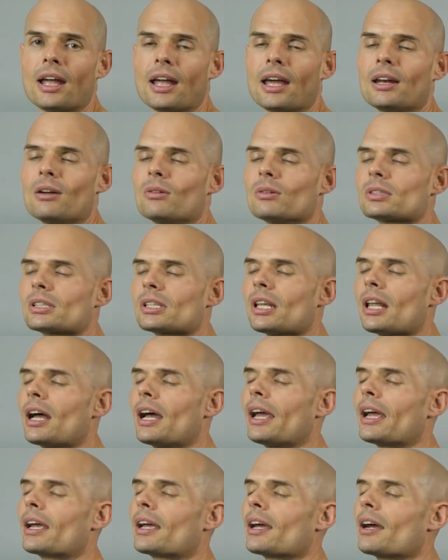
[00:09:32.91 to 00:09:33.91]
And it was
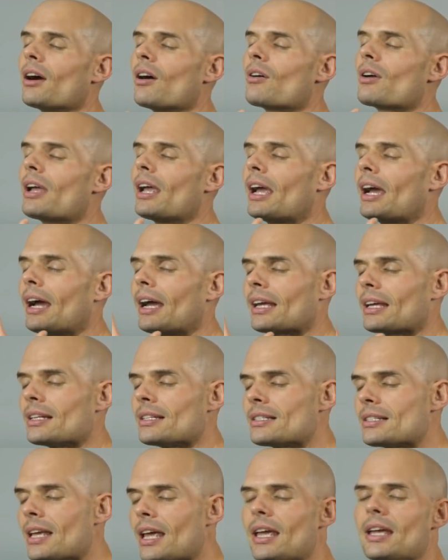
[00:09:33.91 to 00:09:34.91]
like, okay, I
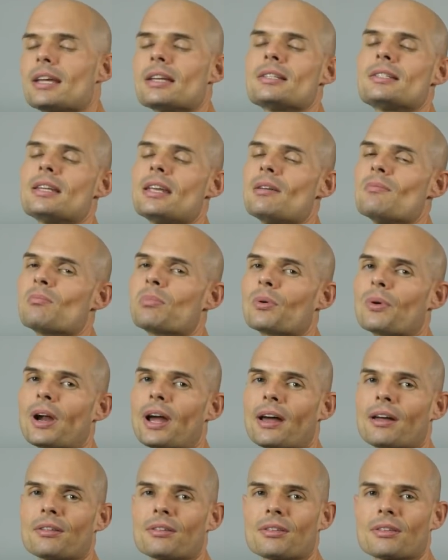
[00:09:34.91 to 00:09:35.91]
can take a deep
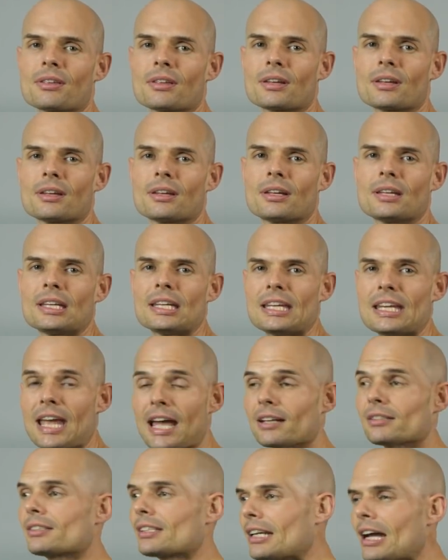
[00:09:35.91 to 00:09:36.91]
breath.
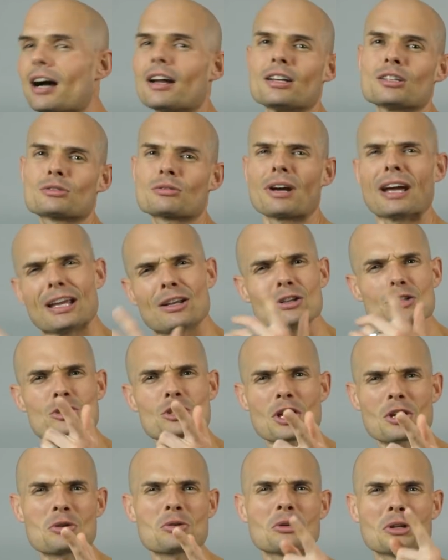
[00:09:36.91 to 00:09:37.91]
Yes, God is right.
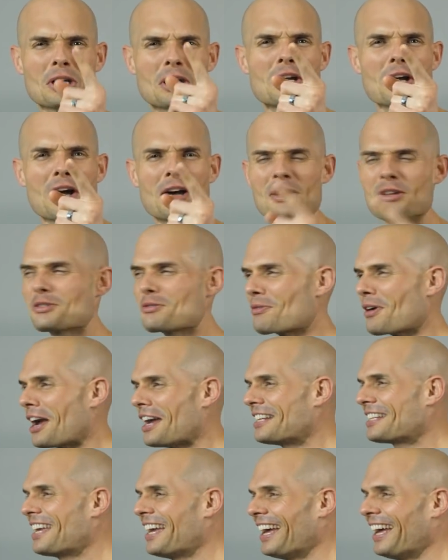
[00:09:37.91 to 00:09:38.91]
Generally, God is
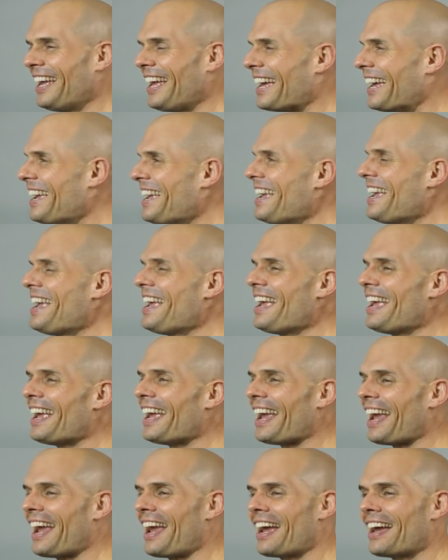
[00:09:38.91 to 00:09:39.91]
right.
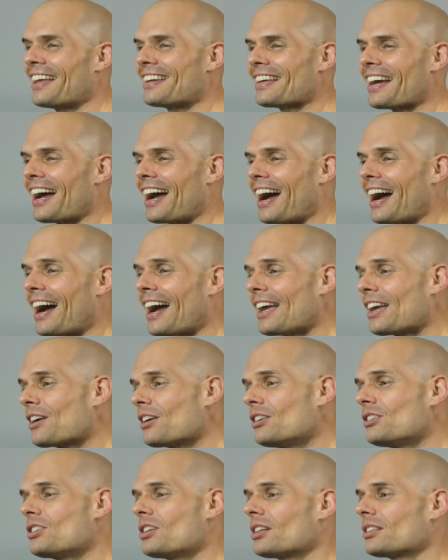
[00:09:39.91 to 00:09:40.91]
And I
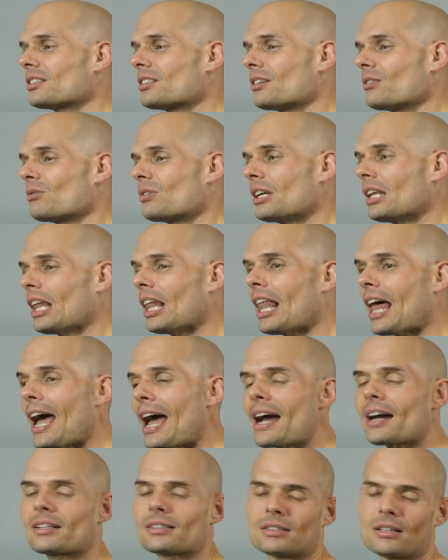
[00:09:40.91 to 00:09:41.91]
could just
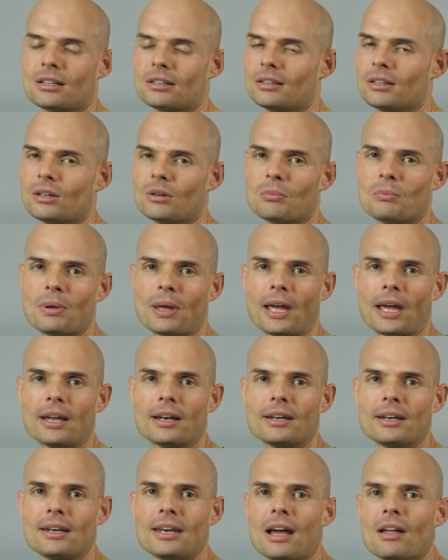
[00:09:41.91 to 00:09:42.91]
relax a little
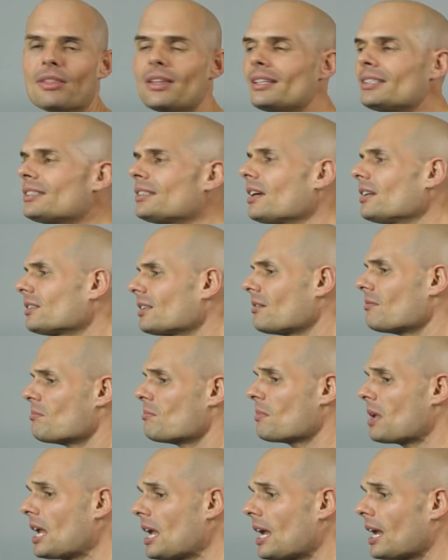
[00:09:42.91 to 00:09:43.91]
bit. Now, this doesn't
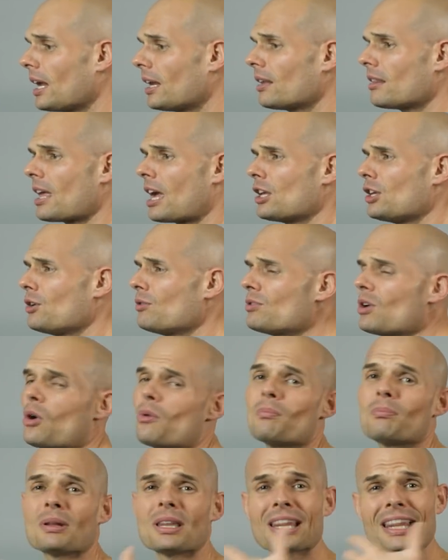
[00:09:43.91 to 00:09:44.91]
mean that you
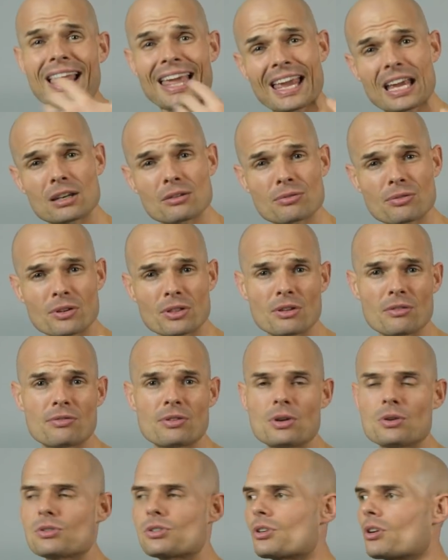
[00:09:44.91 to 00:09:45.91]
don't plan for the
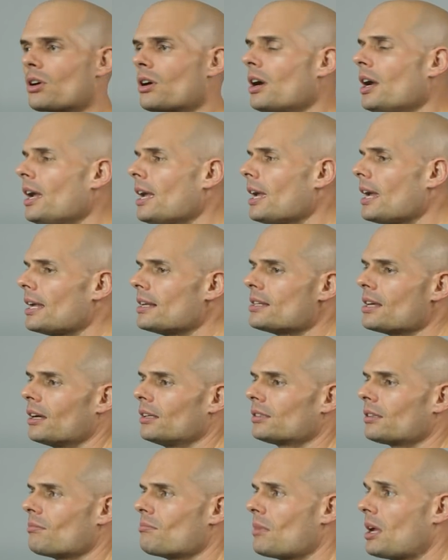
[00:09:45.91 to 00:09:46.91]
future. It
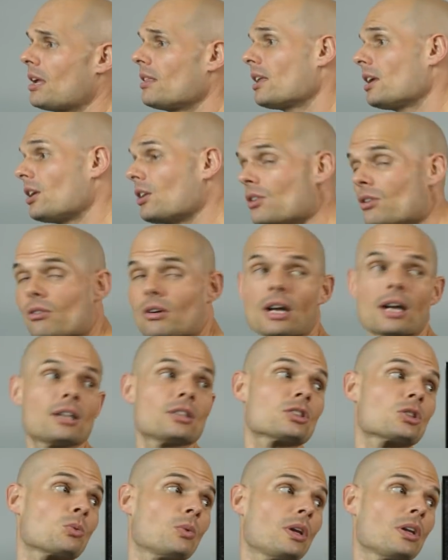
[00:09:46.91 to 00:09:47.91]
doesn't mean that you don't kind
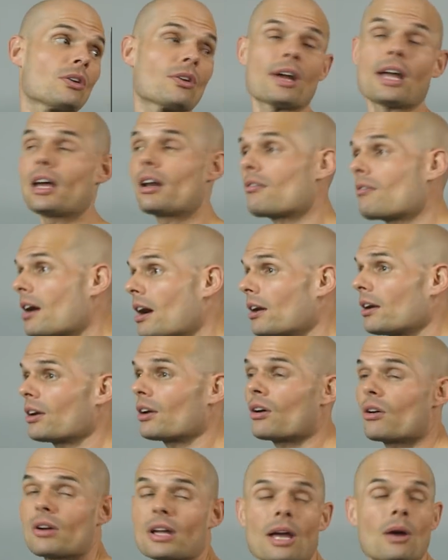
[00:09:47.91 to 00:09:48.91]
of swing your head around and
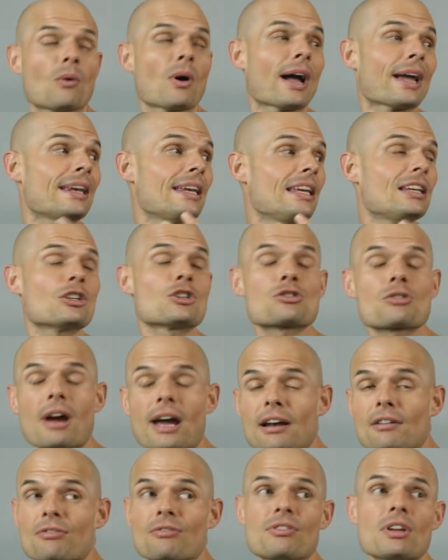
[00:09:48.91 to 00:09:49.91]
go, okay, I need to
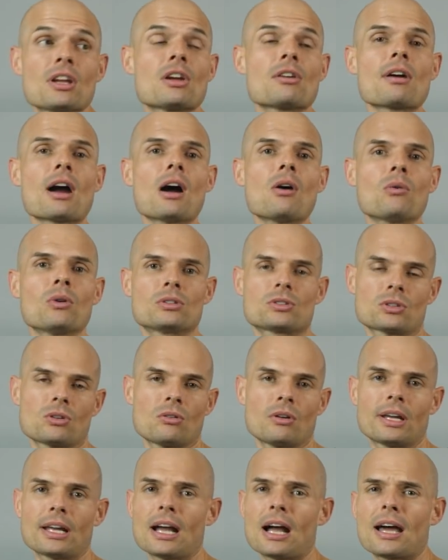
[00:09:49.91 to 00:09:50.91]
try to figure out what's
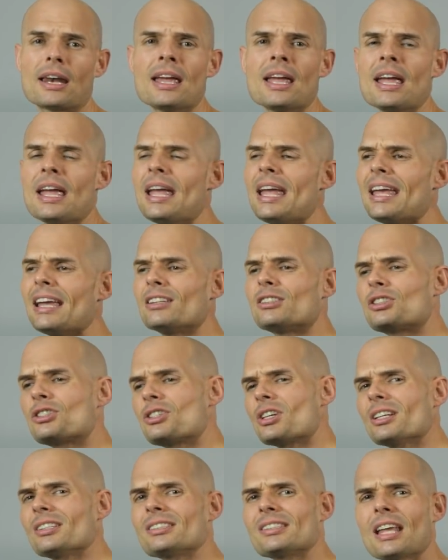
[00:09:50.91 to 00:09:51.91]
going on. It's
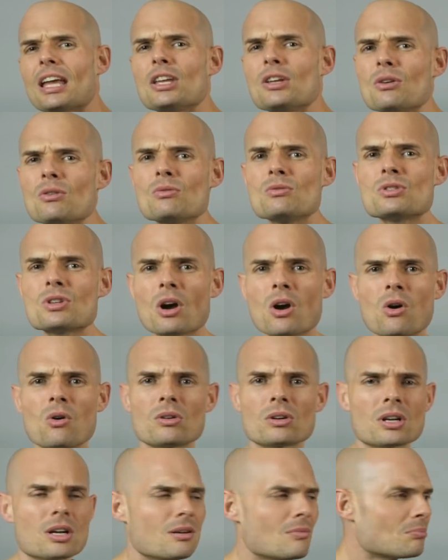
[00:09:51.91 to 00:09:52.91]
just that you
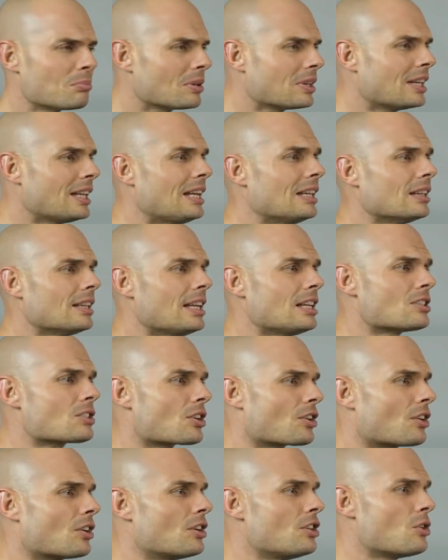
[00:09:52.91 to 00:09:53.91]
don't completely
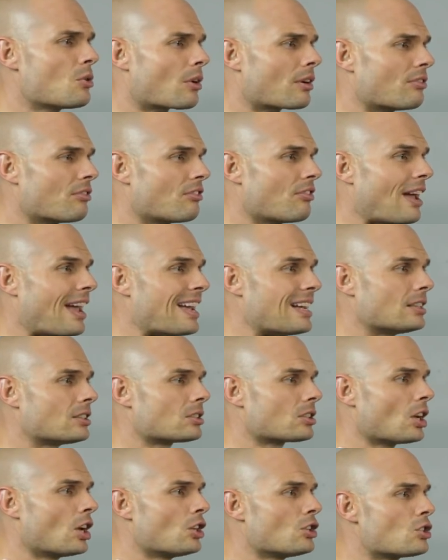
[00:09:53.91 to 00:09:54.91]
turn your
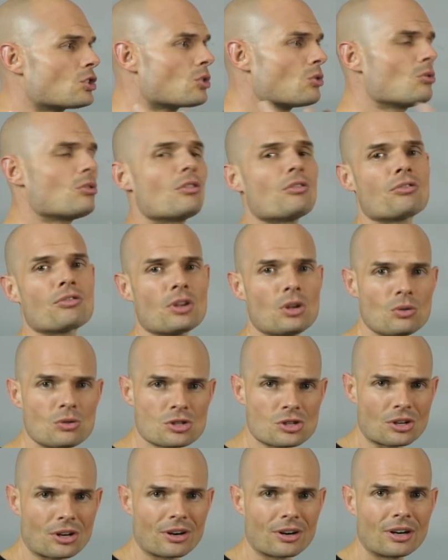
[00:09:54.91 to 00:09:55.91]
face to the
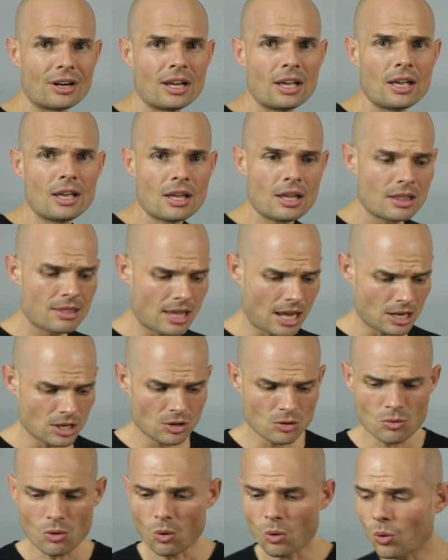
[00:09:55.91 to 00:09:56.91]
future, that
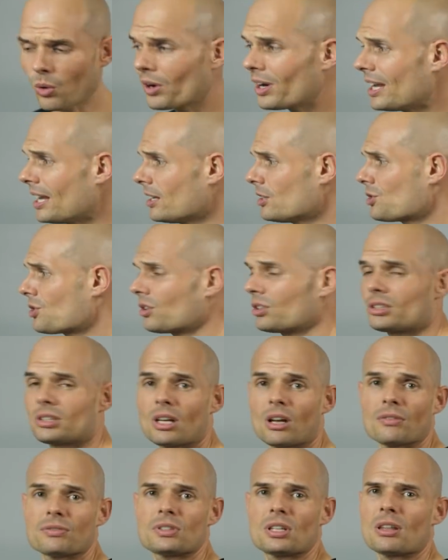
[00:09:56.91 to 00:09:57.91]
you orient
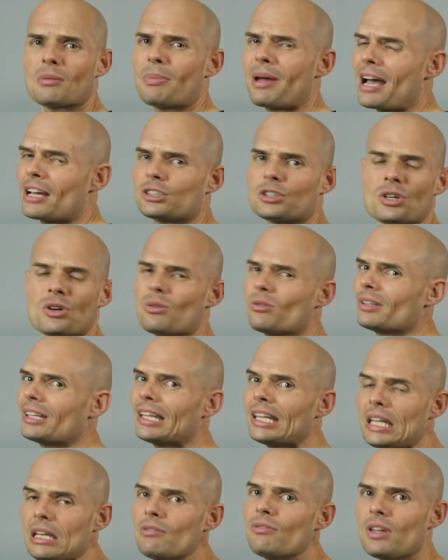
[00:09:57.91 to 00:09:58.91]
yourself to the past. You
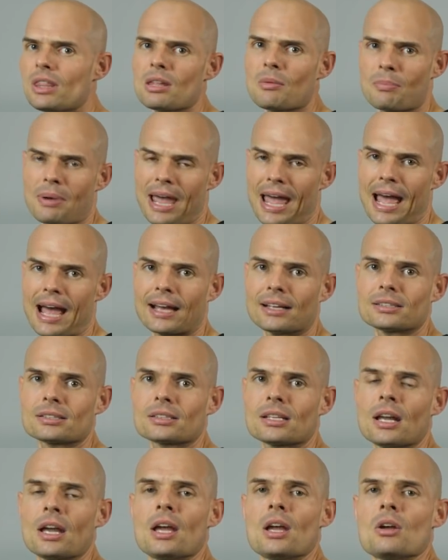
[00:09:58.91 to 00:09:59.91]
don't live in the
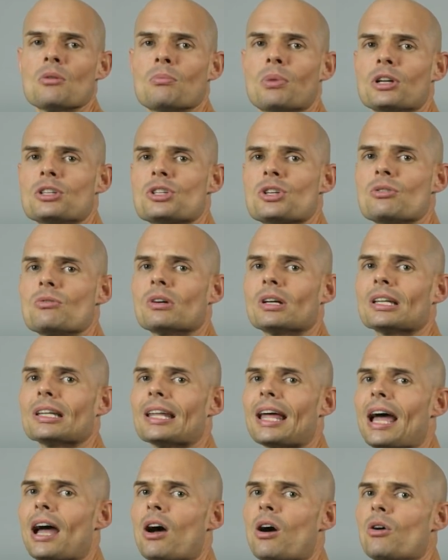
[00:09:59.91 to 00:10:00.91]
past, but you
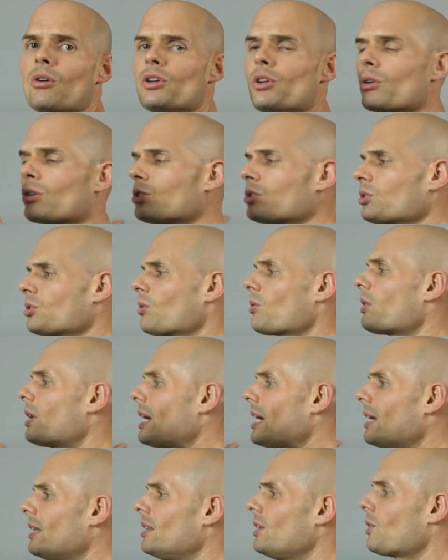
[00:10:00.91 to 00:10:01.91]
allow your
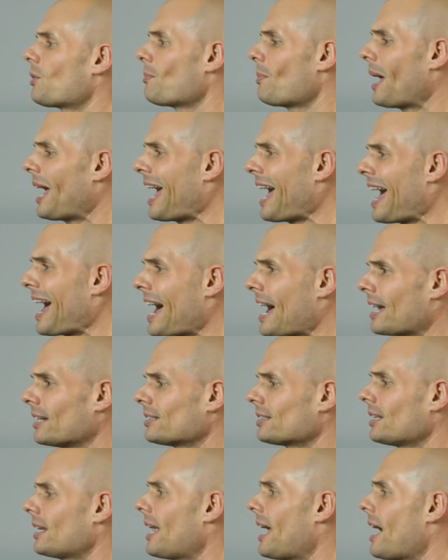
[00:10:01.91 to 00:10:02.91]
story in your
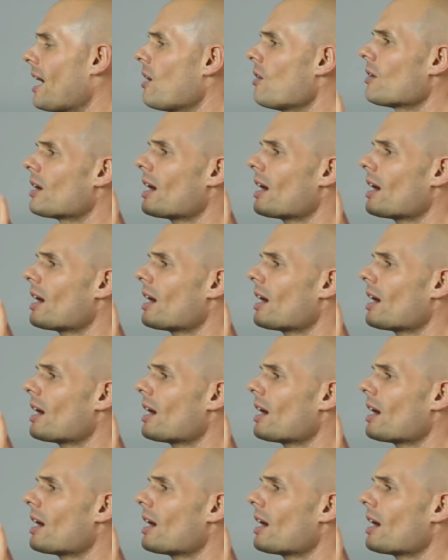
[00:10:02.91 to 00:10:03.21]
past and how